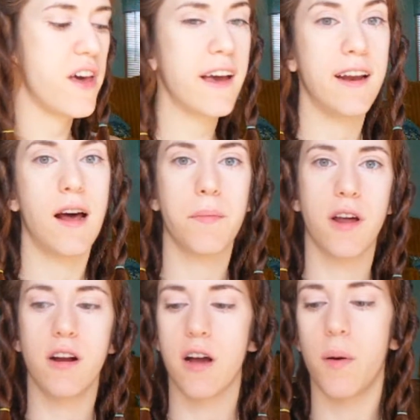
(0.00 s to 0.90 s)
Then I'm
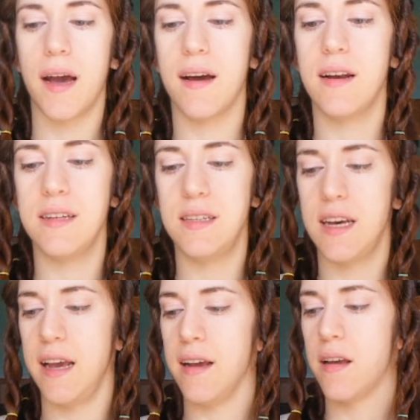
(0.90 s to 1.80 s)
going to go ahead and
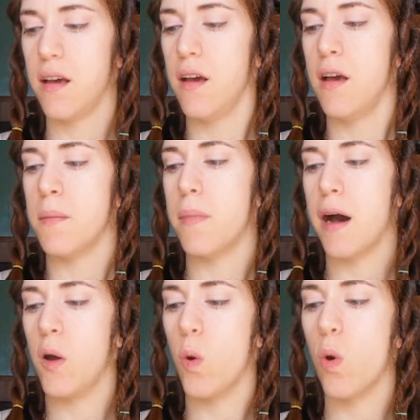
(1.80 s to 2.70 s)
take
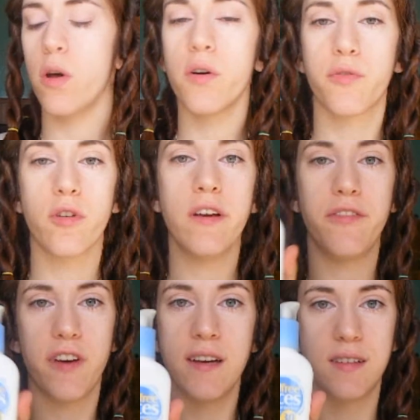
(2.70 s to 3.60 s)
my
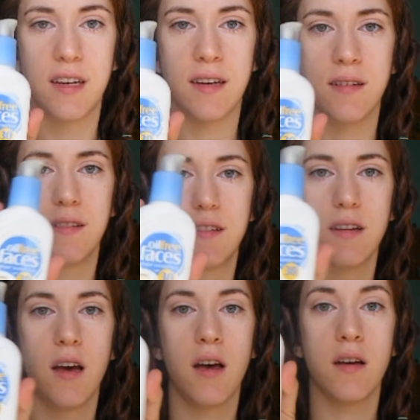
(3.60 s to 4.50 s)
Oil-Free Faces
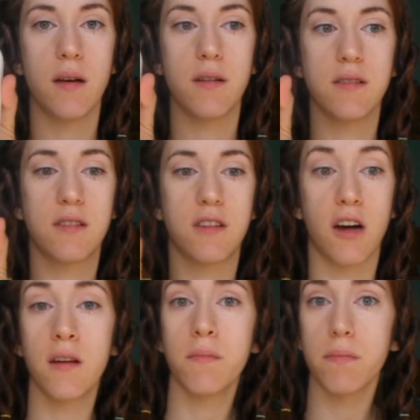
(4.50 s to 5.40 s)

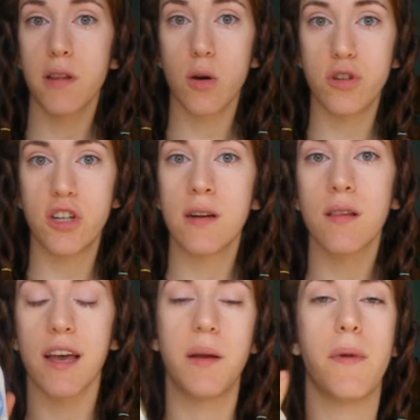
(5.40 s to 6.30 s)
sun
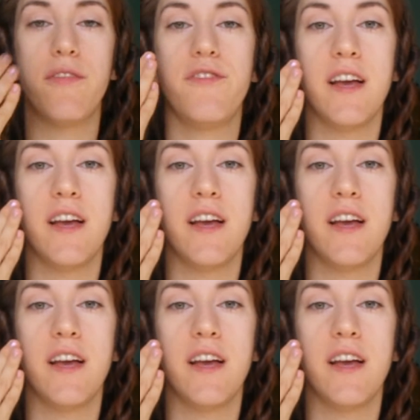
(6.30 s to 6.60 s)
lotion, like my